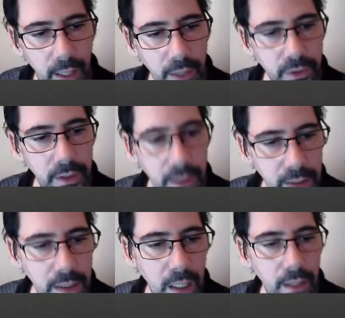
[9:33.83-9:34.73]
actually
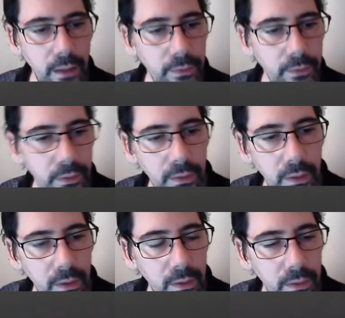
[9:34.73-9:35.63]
inside of
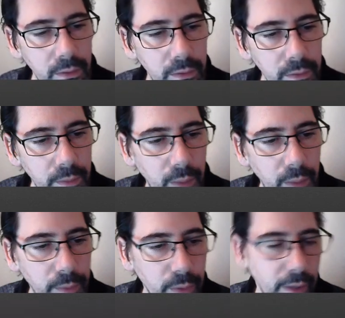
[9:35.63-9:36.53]
the
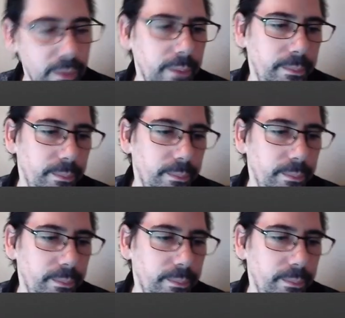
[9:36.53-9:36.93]
Bob directory.